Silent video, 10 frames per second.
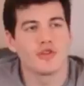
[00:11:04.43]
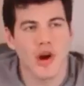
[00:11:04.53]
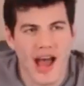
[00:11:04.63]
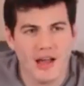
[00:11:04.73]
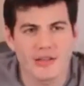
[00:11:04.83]

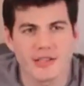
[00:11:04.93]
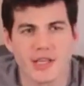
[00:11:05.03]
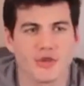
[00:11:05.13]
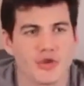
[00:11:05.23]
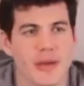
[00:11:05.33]
trials
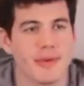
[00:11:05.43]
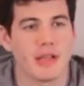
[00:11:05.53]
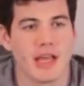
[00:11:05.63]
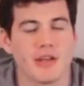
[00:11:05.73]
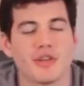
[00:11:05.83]
and
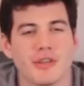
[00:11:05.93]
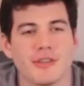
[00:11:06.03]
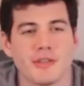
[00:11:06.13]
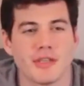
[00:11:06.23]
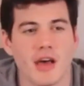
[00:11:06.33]

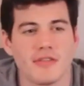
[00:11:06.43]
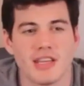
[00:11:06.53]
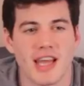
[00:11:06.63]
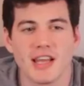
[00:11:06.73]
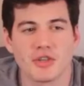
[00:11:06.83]
tribulations of
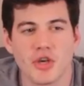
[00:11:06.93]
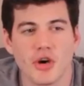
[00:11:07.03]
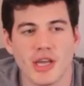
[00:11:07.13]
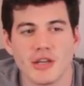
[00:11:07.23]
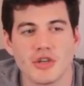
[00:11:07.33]
today's
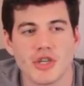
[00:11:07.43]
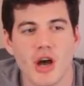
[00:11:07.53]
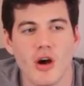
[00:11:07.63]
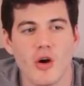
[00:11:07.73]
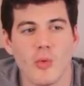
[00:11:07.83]
cooking
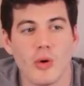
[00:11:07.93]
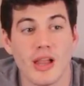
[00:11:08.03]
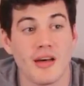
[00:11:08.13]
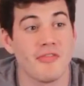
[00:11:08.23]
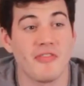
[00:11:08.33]
show
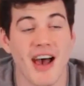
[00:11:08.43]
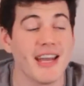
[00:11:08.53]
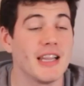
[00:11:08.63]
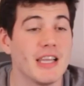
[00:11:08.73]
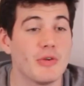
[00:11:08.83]
will have
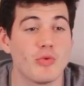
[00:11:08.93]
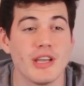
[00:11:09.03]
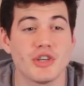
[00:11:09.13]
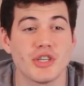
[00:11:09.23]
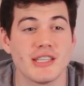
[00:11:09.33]
finally
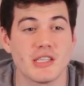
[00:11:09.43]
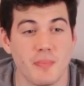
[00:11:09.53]
reached its